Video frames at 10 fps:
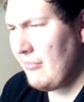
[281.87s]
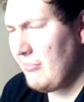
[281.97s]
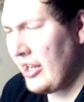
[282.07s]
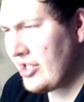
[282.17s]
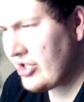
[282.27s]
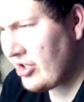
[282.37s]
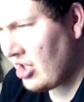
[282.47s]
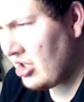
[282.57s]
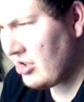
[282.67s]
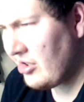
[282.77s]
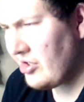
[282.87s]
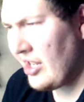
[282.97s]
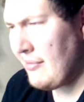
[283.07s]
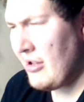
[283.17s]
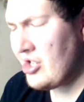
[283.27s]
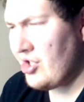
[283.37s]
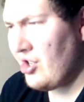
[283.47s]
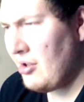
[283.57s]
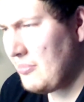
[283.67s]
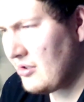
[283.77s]
Base, Altered
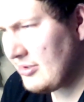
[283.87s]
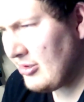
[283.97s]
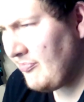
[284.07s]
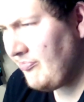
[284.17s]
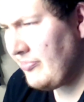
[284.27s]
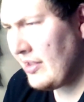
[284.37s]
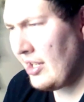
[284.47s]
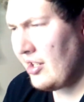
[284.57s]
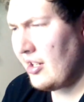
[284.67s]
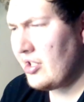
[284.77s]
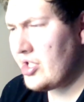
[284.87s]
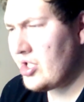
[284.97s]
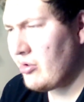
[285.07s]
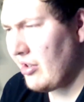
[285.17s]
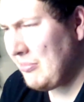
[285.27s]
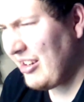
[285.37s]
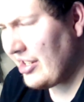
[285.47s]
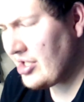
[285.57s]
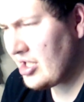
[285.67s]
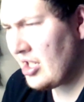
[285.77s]
Dimension, mobile. Intelligence, 3
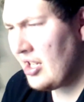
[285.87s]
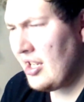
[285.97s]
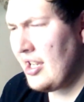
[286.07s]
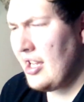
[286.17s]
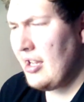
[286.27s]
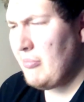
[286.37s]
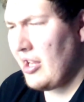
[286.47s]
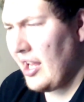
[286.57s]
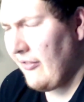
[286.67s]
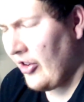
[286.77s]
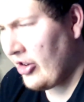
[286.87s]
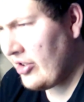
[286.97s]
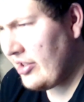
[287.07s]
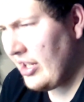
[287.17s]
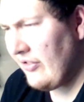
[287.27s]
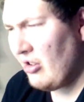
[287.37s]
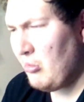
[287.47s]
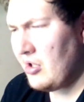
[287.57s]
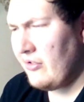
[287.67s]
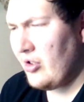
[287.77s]
brains. Behavior, loving,
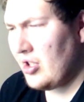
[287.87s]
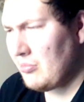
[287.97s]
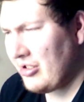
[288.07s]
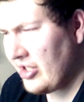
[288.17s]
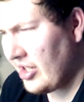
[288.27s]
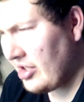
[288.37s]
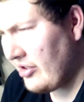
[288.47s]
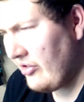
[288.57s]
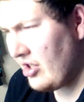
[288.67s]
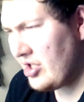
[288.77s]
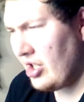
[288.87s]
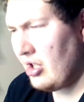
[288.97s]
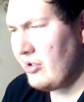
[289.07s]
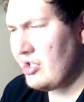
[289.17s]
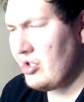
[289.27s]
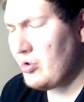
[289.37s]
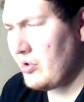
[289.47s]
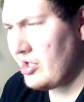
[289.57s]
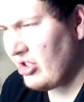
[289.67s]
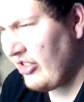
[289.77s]
willful, and protective. She always
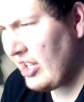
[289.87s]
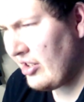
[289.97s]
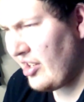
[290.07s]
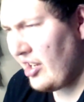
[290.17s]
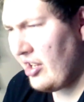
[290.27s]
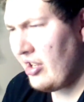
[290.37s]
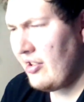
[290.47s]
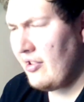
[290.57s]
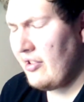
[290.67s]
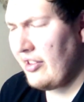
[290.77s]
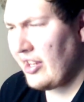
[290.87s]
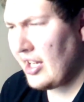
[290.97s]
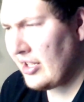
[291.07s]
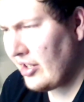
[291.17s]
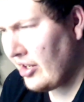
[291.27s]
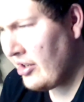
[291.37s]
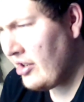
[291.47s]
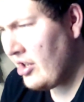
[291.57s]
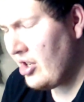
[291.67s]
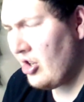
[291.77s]
enjoys her vanity. Lethality
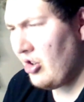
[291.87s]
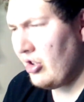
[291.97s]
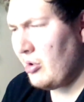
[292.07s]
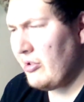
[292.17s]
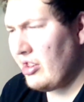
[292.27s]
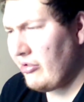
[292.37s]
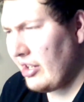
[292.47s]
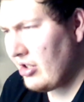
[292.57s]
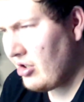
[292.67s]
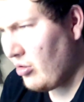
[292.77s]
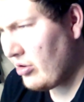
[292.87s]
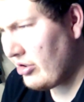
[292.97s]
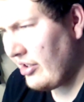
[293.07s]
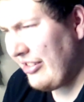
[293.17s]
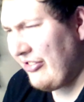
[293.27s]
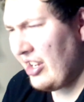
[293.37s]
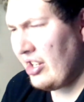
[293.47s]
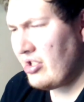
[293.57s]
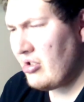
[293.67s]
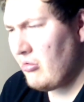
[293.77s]
only when threatened or during a
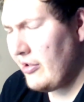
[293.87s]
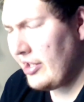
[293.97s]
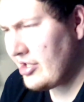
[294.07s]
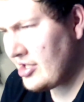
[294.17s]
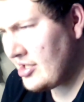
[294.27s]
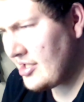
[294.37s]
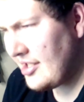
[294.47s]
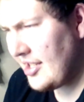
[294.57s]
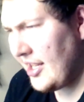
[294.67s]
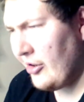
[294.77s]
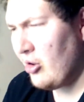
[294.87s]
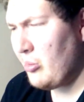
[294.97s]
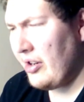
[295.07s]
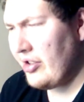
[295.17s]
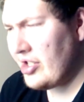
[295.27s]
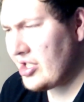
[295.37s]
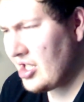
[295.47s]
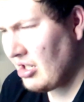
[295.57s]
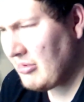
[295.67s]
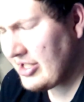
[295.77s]
fight. Weaknesses low
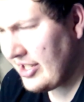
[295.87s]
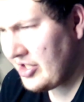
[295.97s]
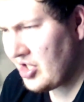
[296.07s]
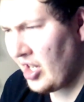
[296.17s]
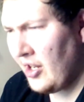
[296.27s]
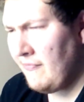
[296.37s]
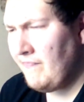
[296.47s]
awareness and misogyny.